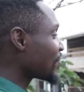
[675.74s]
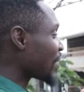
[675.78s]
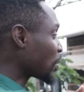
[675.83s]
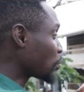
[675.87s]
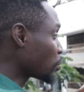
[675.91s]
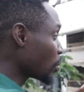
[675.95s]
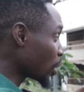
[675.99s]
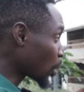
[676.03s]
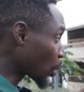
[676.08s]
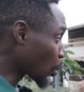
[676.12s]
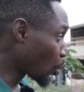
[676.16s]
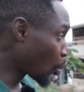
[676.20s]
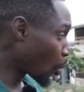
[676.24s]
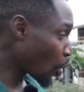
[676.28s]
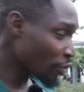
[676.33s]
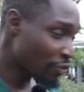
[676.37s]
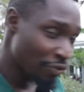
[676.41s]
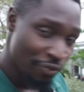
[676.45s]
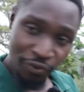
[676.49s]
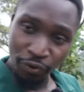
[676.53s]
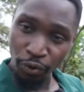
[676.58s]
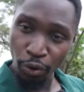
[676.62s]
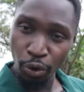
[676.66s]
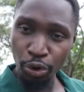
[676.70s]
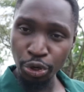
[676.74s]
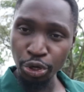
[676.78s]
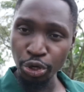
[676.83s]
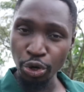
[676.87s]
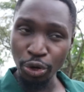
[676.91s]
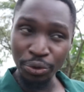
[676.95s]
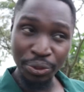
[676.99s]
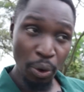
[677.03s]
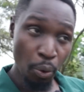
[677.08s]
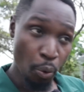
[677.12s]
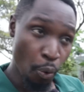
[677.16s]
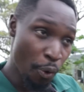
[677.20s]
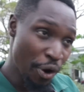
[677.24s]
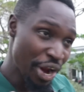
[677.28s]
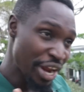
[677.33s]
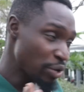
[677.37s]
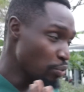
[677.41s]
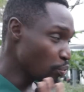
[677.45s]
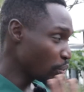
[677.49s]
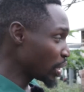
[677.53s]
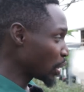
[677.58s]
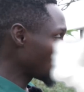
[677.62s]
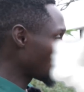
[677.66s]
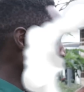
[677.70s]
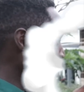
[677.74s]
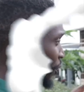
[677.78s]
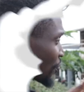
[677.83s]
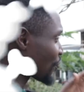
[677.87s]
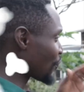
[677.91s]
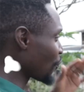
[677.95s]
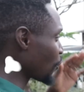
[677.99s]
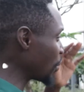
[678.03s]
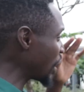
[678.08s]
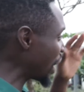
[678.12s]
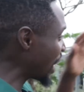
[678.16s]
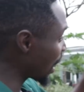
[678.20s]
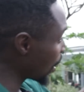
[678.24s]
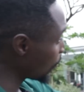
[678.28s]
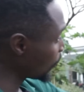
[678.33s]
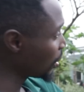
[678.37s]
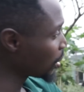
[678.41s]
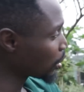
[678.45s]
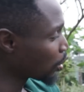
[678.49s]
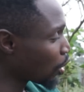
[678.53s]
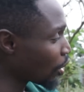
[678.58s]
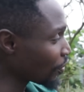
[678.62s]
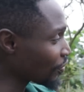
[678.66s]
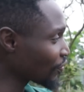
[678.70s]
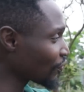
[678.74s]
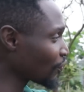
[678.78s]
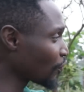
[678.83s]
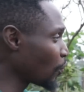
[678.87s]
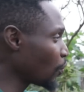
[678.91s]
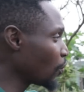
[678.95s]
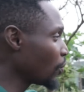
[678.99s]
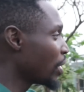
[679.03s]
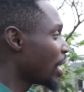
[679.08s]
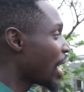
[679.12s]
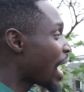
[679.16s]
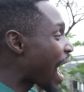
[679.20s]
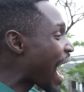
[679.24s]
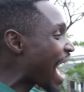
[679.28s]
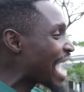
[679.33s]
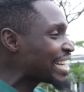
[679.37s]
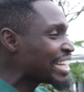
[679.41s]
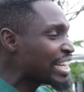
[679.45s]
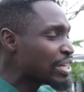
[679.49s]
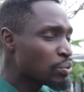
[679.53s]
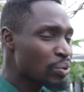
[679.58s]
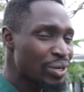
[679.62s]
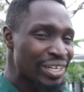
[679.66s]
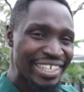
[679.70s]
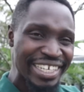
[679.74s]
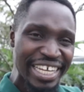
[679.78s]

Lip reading: that will go through, you know, the wind will go through, air will go through, and it will